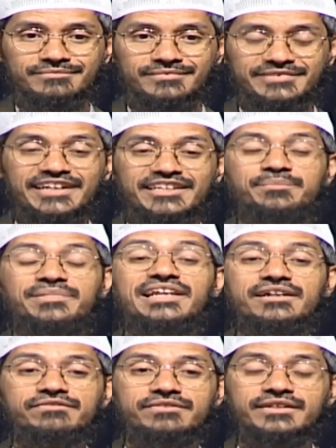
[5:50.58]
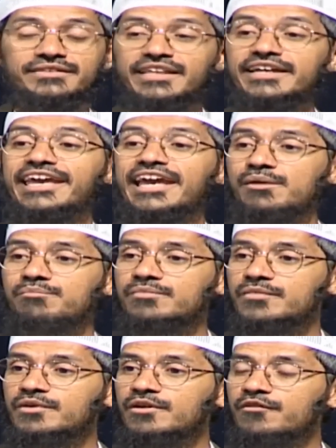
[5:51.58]
that they believe they came
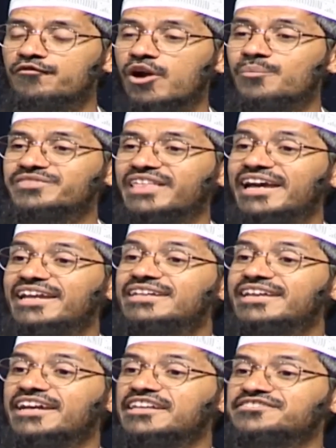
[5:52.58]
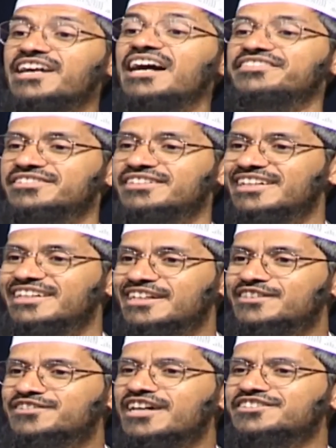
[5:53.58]
from Tahreek-e-Qisas.
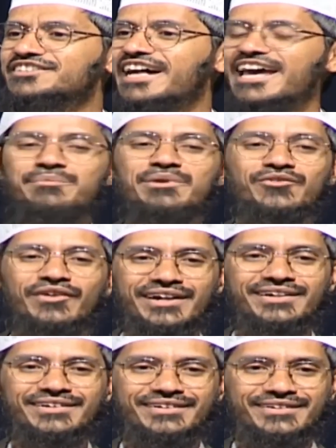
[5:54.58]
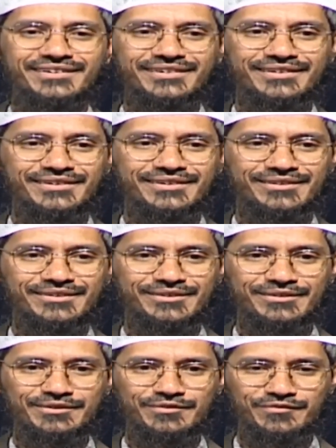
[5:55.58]
Qisas is an Arabic word,
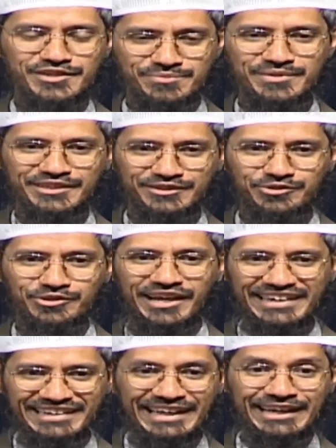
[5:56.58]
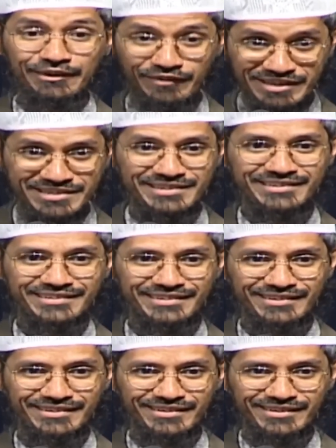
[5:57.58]
which means you can take revenge.
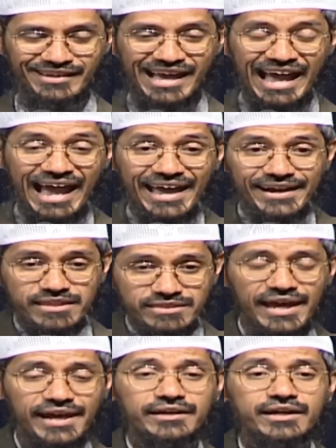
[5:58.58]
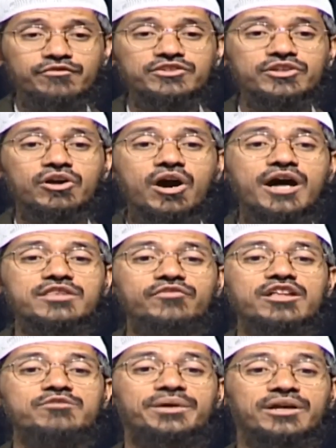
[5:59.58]
And it said the cause
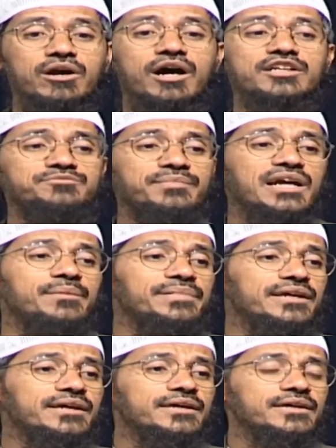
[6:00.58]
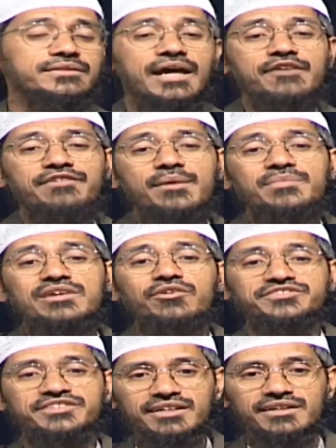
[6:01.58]
was because maybe their family
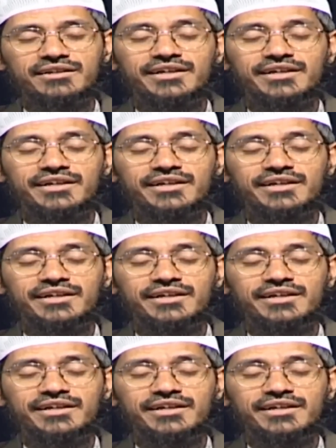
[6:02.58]
was killed.